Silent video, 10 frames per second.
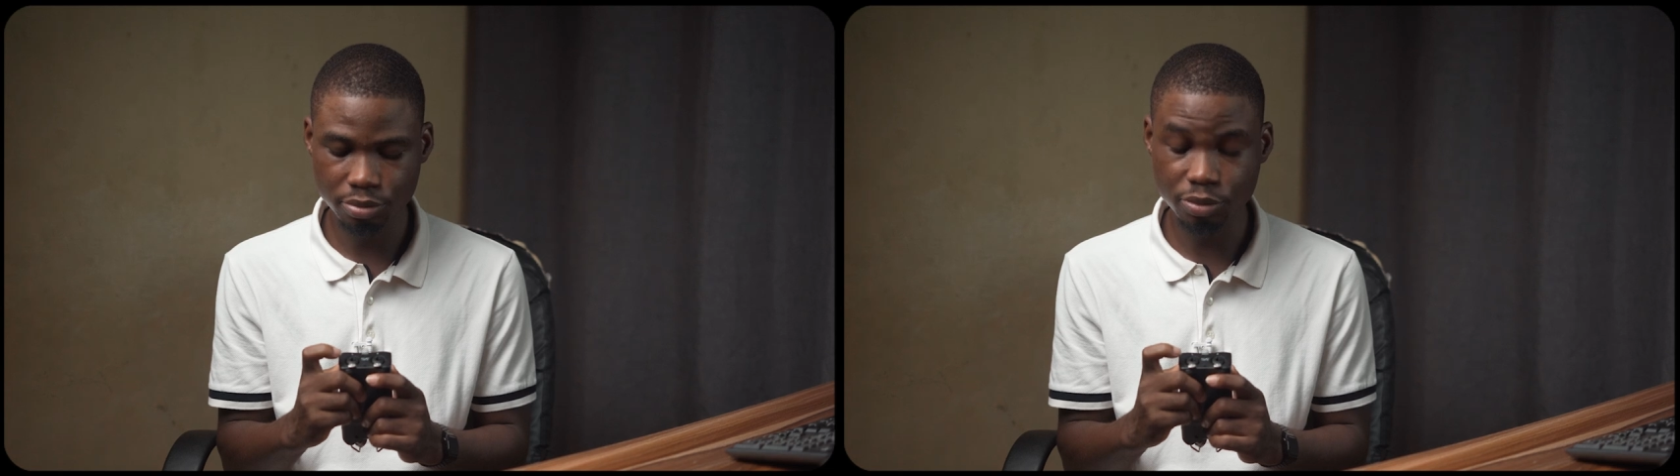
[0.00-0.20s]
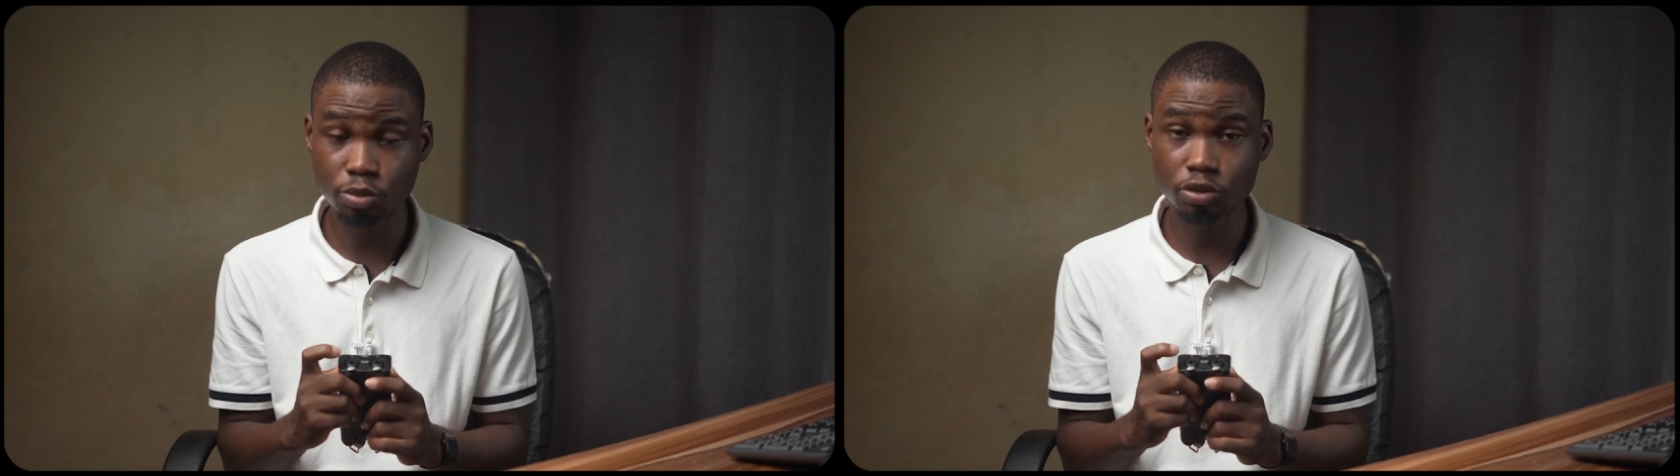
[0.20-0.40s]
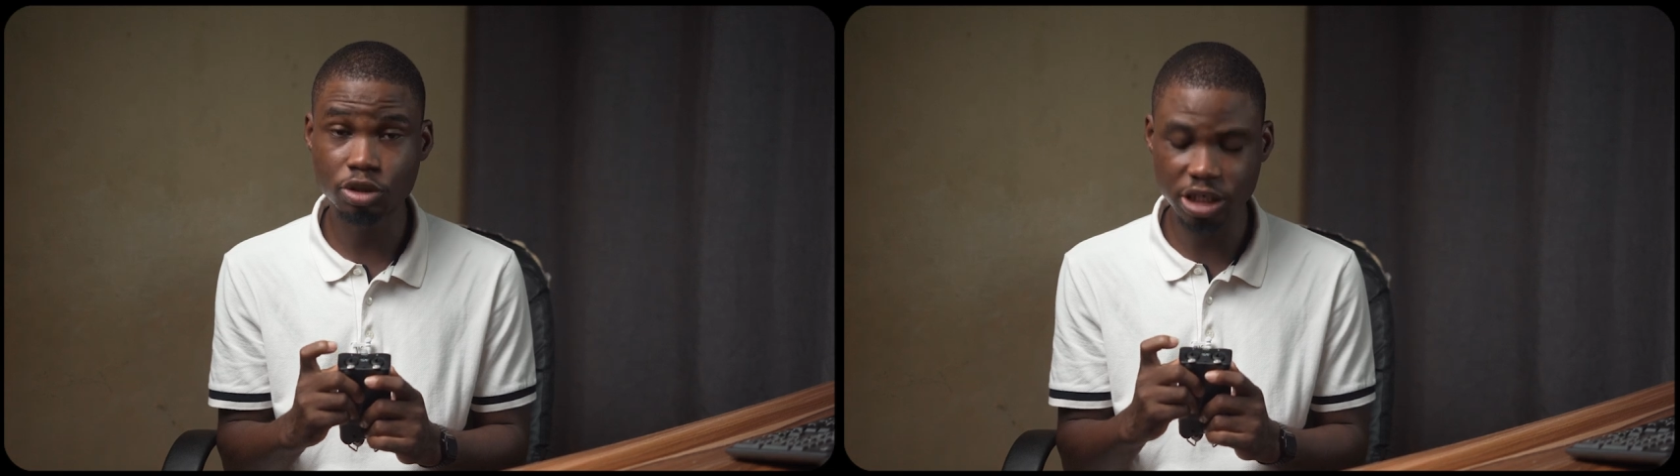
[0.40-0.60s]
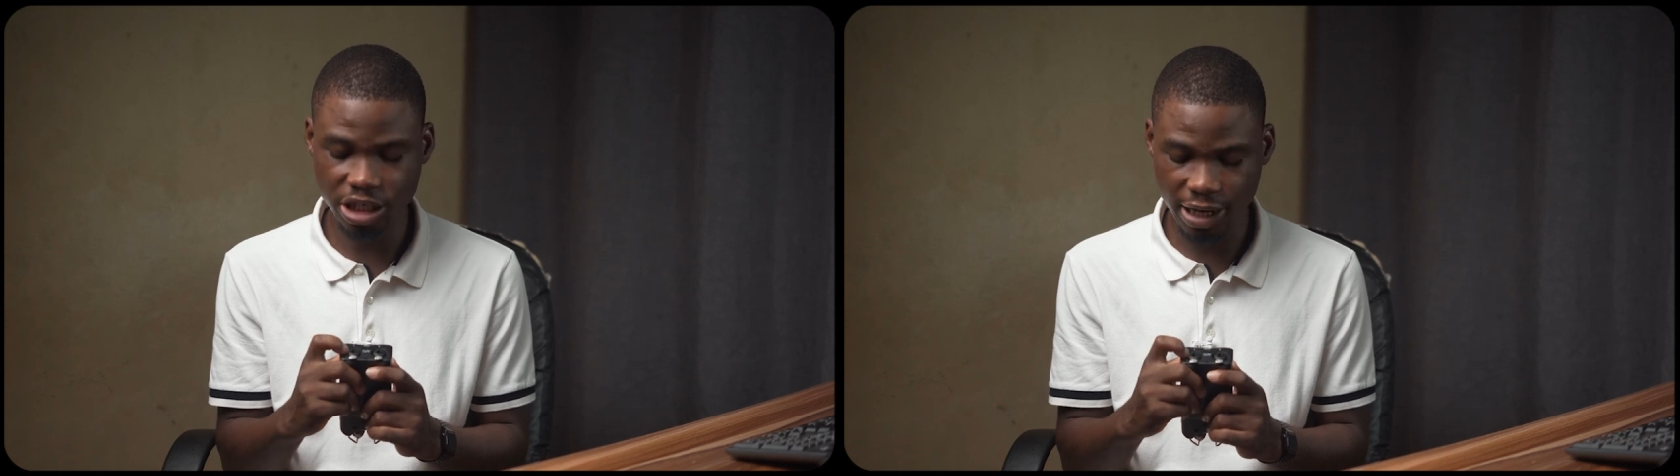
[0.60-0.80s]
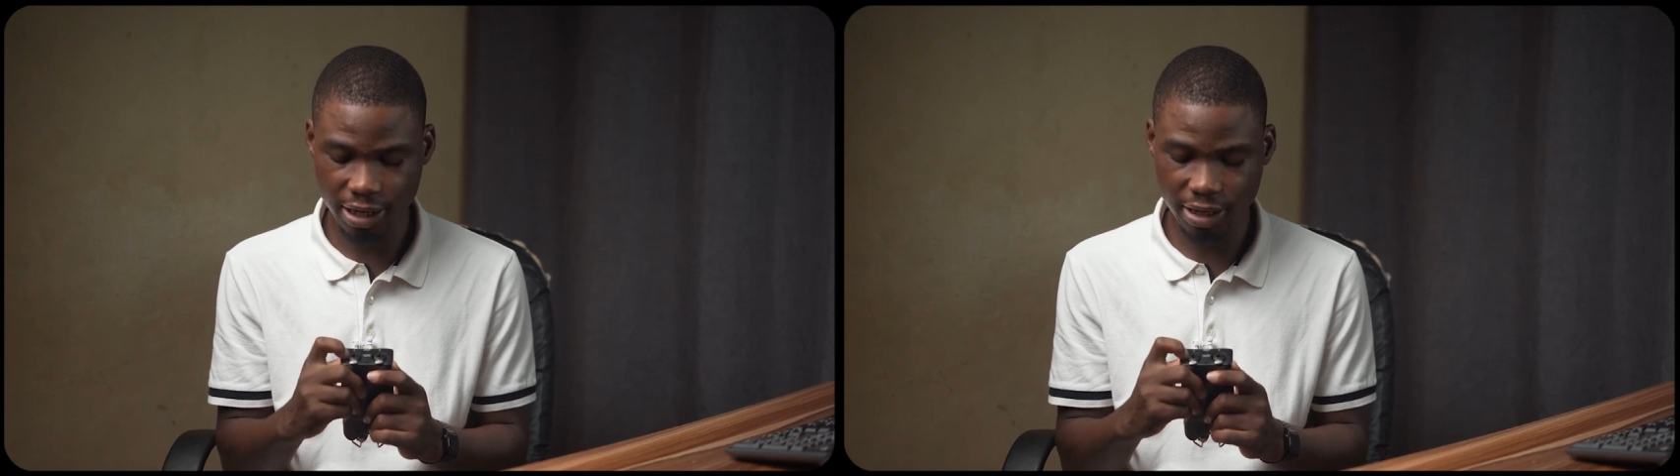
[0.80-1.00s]
both
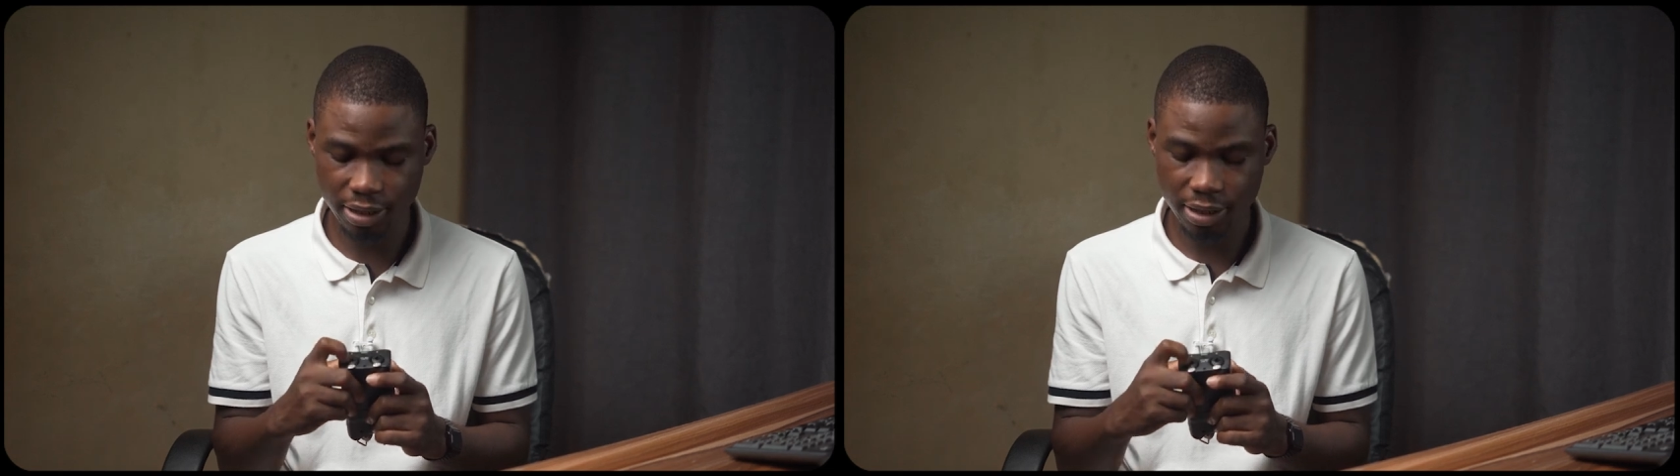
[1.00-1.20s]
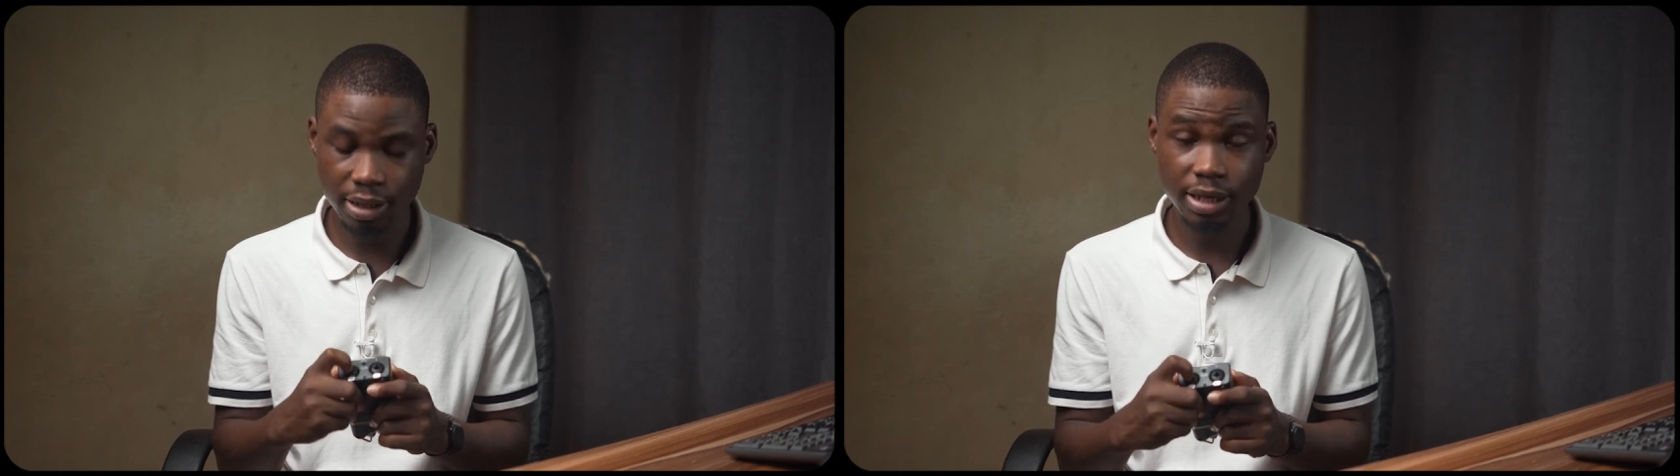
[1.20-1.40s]
jack